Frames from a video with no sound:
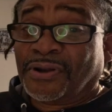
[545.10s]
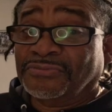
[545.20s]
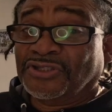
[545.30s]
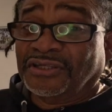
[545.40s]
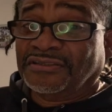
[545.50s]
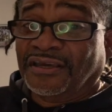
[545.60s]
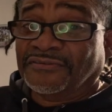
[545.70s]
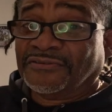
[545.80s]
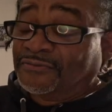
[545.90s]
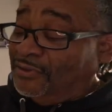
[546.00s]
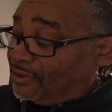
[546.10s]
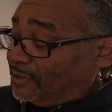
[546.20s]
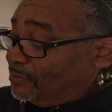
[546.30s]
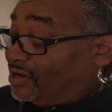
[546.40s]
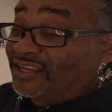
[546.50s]
probably shouldn't
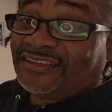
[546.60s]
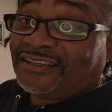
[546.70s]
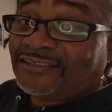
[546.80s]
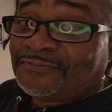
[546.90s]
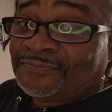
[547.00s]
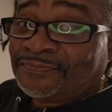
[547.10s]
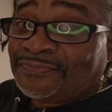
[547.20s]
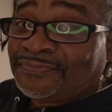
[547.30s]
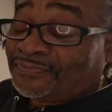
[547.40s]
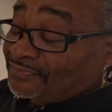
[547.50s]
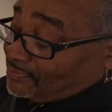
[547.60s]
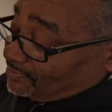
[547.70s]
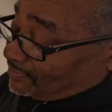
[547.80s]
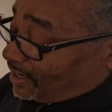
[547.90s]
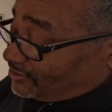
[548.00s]
have. But I did.
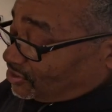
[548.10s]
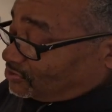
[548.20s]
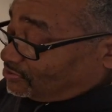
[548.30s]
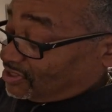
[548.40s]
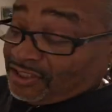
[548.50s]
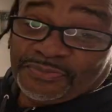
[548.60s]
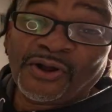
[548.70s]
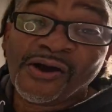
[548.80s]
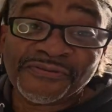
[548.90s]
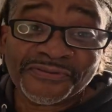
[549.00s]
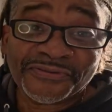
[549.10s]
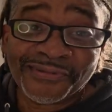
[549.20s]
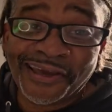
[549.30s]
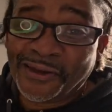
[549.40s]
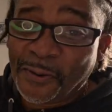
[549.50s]
I just keep it off.
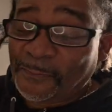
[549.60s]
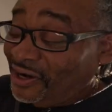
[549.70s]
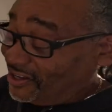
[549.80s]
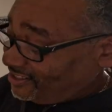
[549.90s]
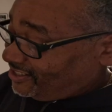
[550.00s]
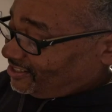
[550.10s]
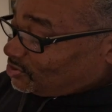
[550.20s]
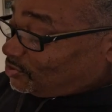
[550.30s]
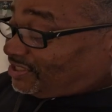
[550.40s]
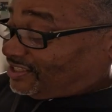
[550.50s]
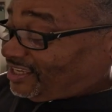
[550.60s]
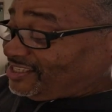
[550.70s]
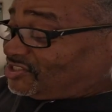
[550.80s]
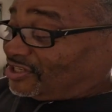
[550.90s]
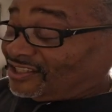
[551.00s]
But to
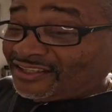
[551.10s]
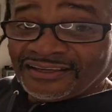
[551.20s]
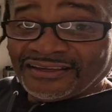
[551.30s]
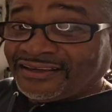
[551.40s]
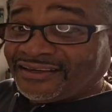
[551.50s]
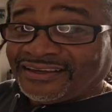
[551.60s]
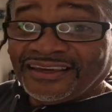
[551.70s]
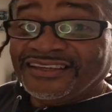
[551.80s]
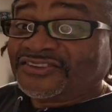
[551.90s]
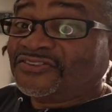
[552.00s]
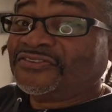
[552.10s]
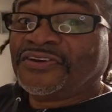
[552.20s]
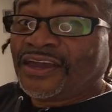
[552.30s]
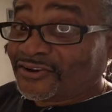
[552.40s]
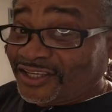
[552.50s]
engage it, it's
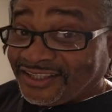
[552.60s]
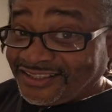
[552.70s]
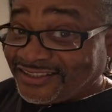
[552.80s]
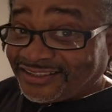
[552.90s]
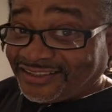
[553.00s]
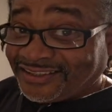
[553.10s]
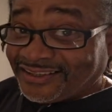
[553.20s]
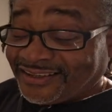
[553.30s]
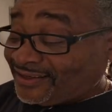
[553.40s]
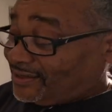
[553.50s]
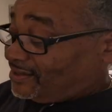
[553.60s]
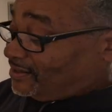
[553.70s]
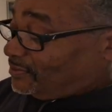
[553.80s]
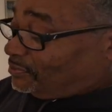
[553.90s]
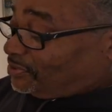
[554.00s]
very easy.
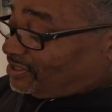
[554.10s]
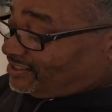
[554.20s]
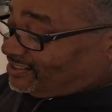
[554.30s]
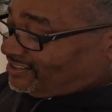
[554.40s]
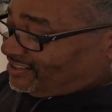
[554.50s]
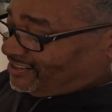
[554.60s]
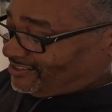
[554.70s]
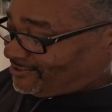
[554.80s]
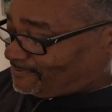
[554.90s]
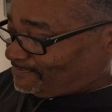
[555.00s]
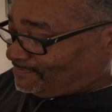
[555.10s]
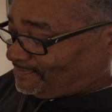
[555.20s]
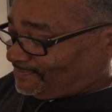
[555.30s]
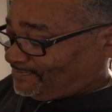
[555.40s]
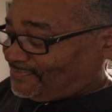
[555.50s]
But
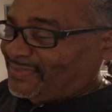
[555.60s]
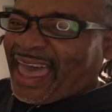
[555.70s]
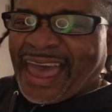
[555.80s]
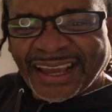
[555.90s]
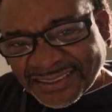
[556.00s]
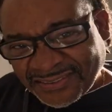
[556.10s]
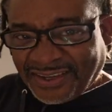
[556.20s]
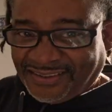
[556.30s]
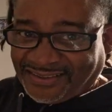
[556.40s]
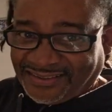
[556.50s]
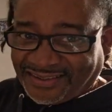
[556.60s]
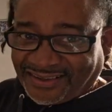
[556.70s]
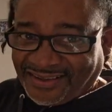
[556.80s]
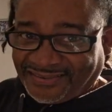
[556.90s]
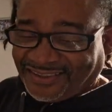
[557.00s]
to activate the
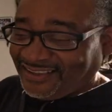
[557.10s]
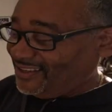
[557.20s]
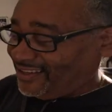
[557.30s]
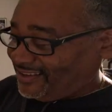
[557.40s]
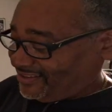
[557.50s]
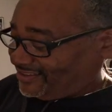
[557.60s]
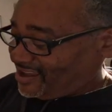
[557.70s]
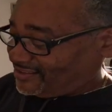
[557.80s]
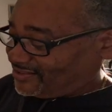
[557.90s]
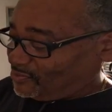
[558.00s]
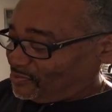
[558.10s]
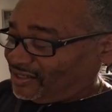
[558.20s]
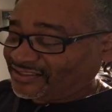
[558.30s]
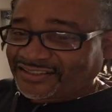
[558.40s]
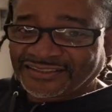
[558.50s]
safety is not so
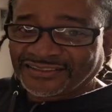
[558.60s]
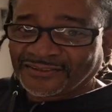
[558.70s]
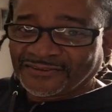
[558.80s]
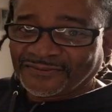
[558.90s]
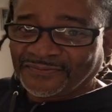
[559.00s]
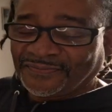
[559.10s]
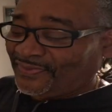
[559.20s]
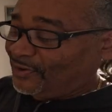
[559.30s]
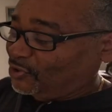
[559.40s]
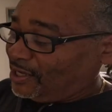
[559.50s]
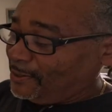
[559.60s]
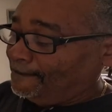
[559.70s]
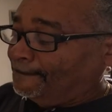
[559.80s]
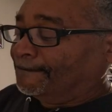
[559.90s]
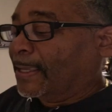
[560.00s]
much. Okay?
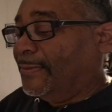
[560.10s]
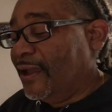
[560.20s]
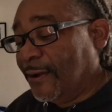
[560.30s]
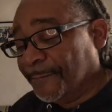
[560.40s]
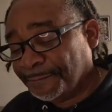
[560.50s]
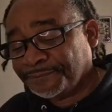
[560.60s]
Now,